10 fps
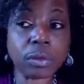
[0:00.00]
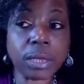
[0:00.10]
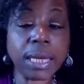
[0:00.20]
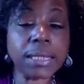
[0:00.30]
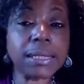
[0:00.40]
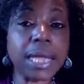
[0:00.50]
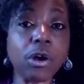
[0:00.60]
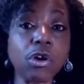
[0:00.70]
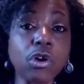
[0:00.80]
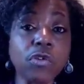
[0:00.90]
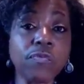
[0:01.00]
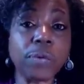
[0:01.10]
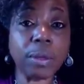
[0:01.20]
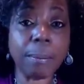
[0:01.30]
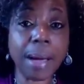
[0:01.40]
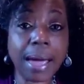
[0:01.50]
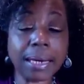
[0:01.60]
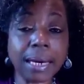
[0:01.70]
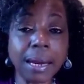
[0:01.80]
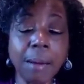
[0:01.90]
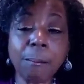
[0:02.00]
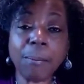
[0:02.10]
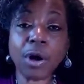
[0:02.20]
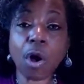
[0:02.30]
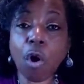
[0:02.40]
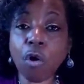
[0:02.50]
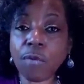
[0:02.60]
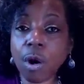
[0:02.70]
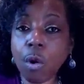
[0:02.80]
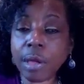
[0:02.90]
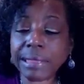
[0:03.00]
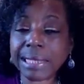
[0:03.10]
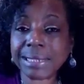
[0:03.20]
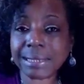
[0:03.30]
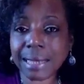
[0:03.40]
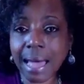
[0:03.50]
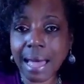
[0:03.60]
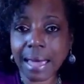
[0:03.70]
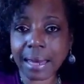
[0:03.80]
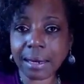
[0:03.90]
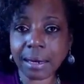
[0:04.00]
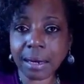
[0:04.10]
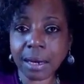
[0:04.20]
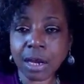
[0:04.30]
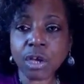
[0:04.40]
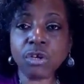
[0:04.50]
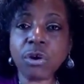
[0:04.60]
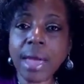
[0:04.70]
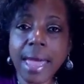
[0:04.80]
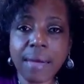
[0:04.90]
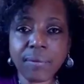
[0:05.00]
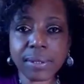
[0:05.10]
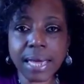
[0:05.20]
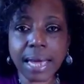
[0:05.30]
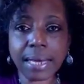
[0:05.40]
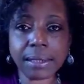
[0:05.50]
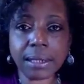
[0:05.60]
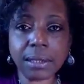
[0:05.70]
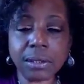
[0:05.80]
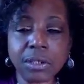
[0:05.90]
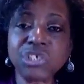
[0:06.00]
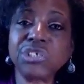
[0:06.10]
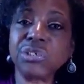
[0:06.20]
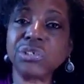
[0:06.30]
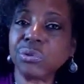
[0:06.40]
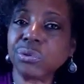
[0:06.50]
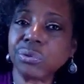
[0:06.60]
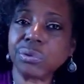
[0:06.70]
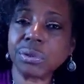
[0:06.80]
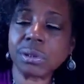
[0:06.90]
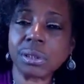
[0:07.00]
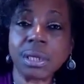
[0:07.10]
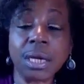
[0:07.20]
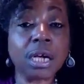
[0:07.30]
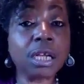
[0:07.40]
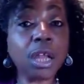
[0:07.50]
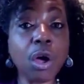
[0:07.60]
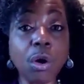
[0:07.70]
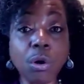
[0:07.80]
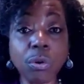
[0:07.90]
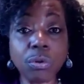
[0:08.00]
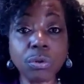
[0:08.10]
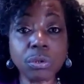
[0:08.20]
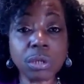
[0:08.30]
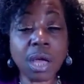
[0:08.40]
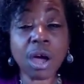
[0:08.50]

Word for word: things that are good for the body but over on the side you're advertising shoes clothes